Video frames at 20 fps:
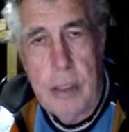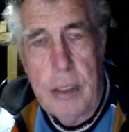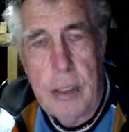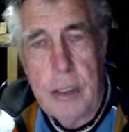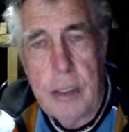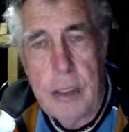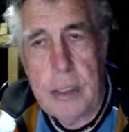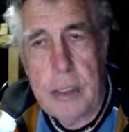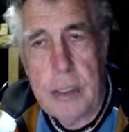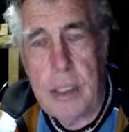
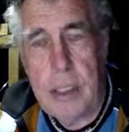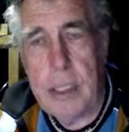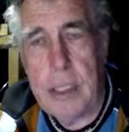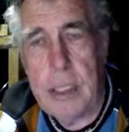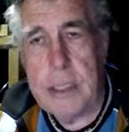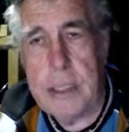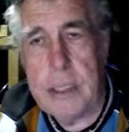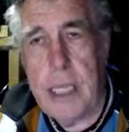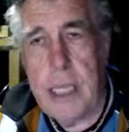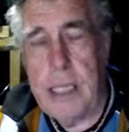So
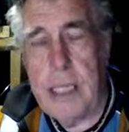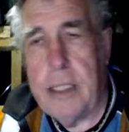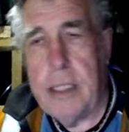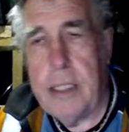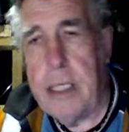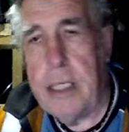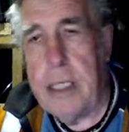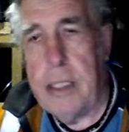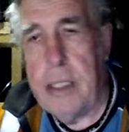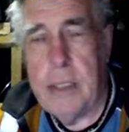Linux is handy.
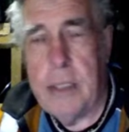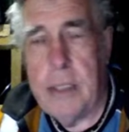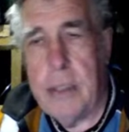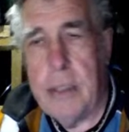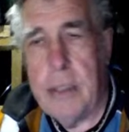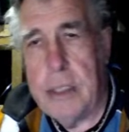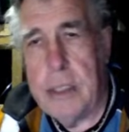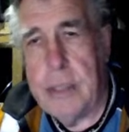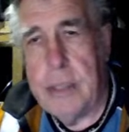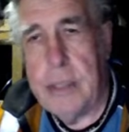You can do
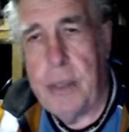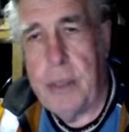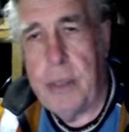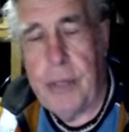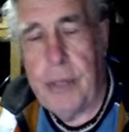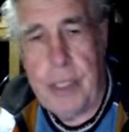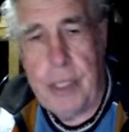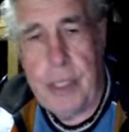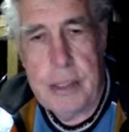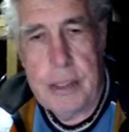similar
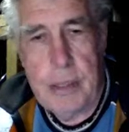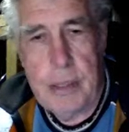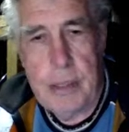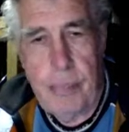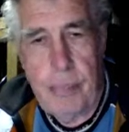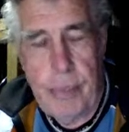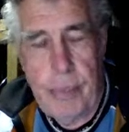things in